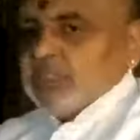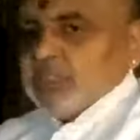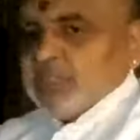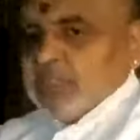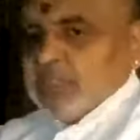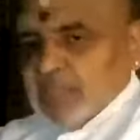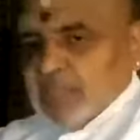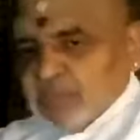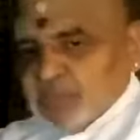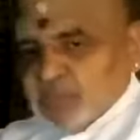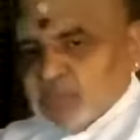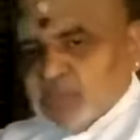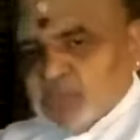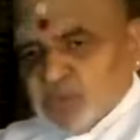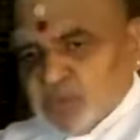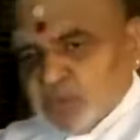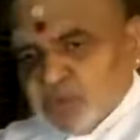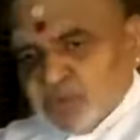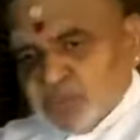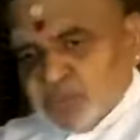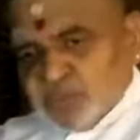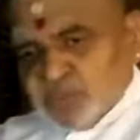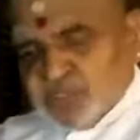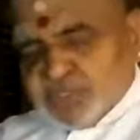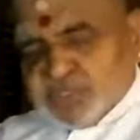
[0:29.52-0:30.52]
I don't look
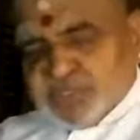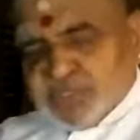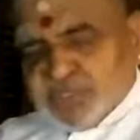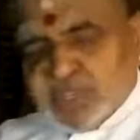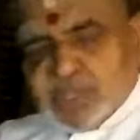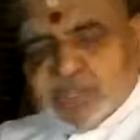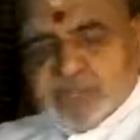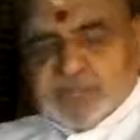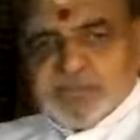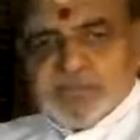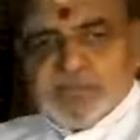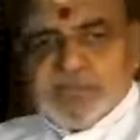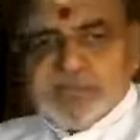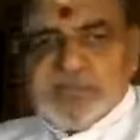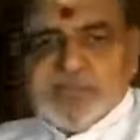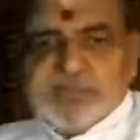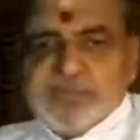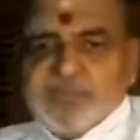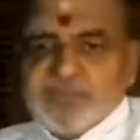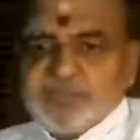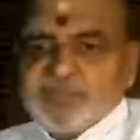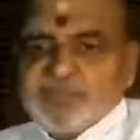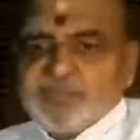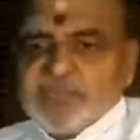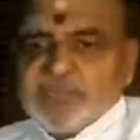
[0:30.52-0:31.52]
into the time,
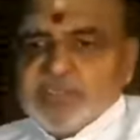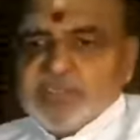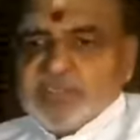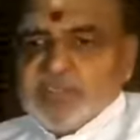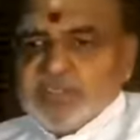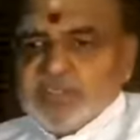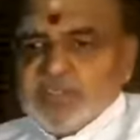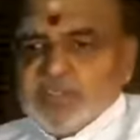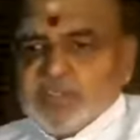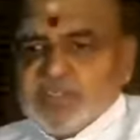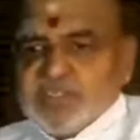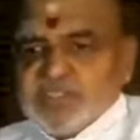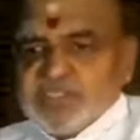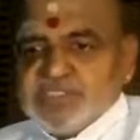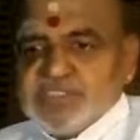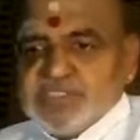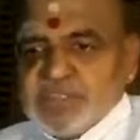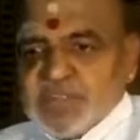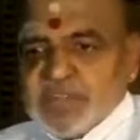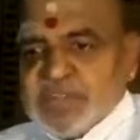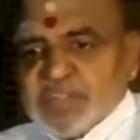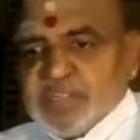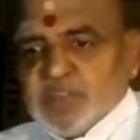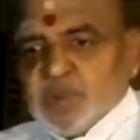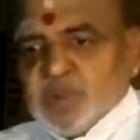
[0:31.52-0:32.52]
which is in the
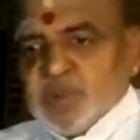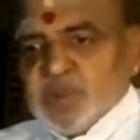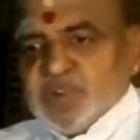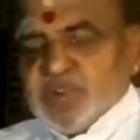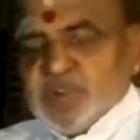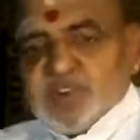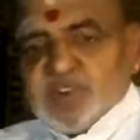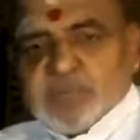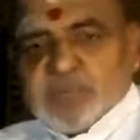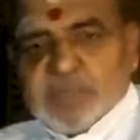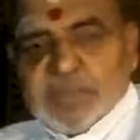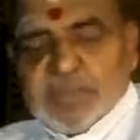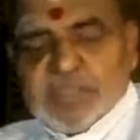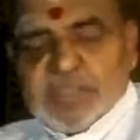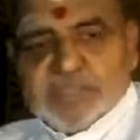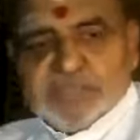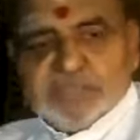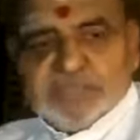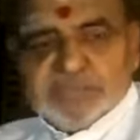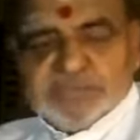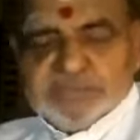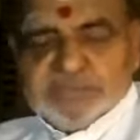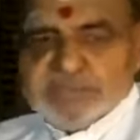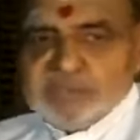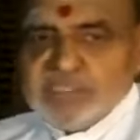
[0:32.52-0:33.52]
right corner of my
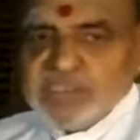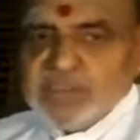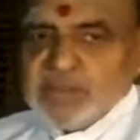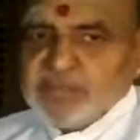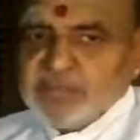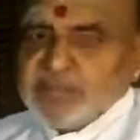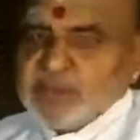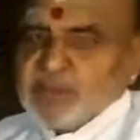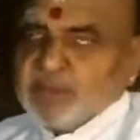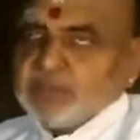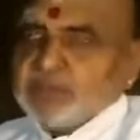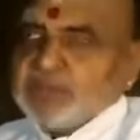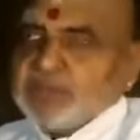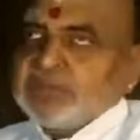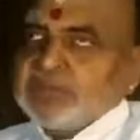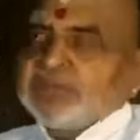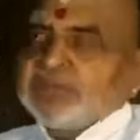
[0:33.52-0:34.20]
laptop.